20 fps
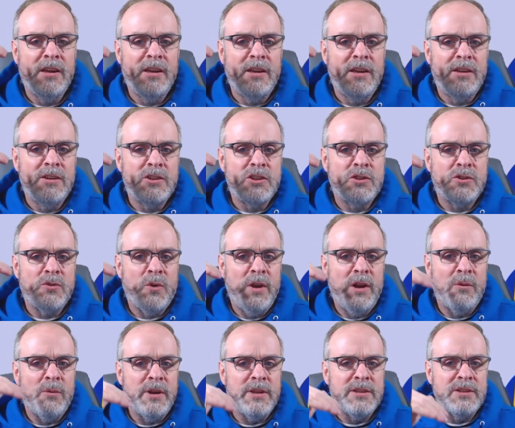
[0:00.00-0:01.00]

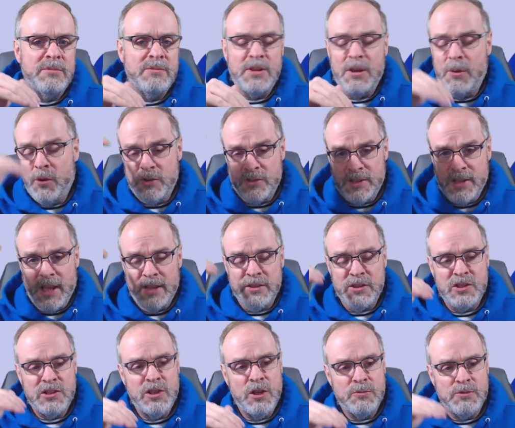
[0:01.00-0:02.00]
straightaway sometimes, or down
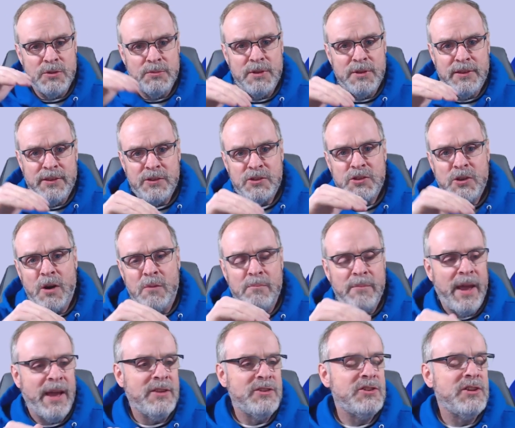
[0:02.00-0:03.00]
the slope, sometimes they'll start
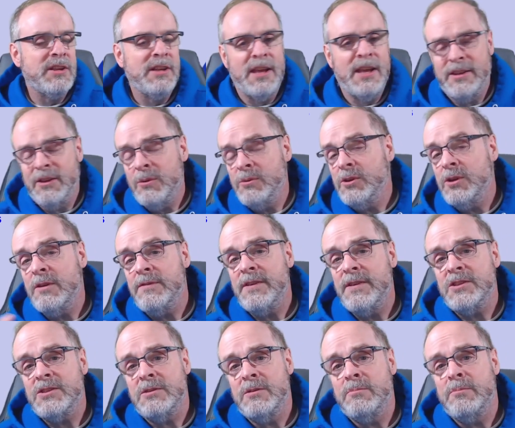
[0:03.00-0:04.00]
bouncing. Now, I don't know if
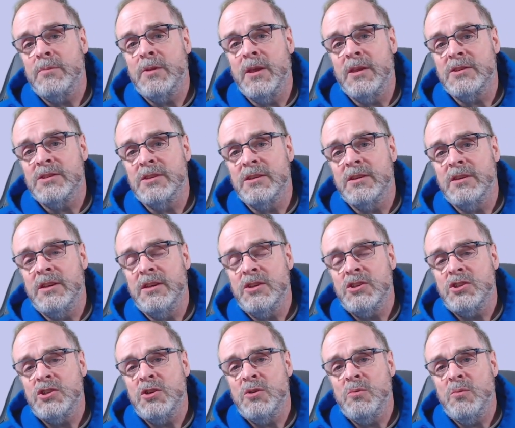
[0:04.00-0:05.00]
it's an
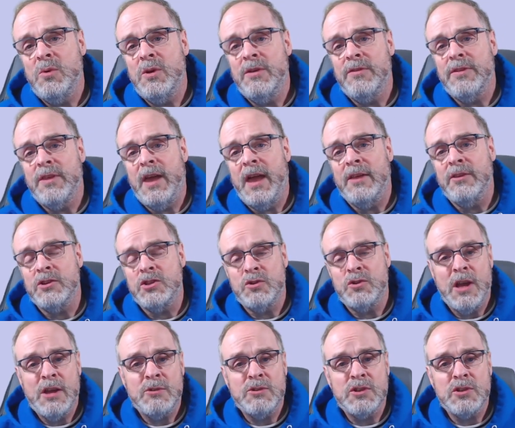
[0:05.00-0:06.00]
issue with how the
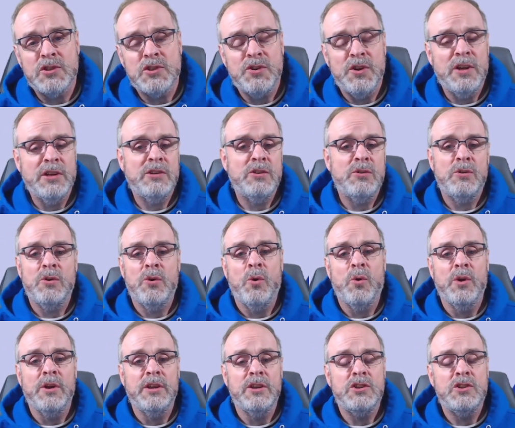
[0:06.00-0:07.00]
track is constructed,
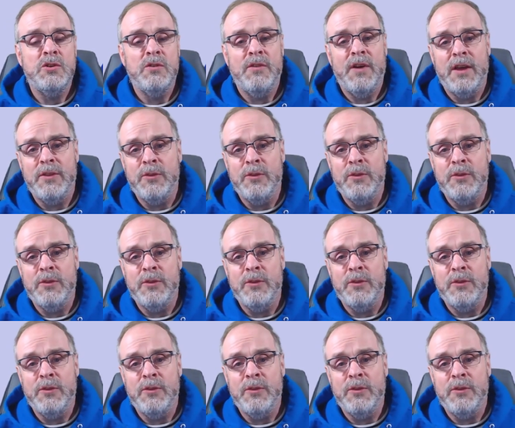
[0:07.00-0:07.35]
or an issue of how the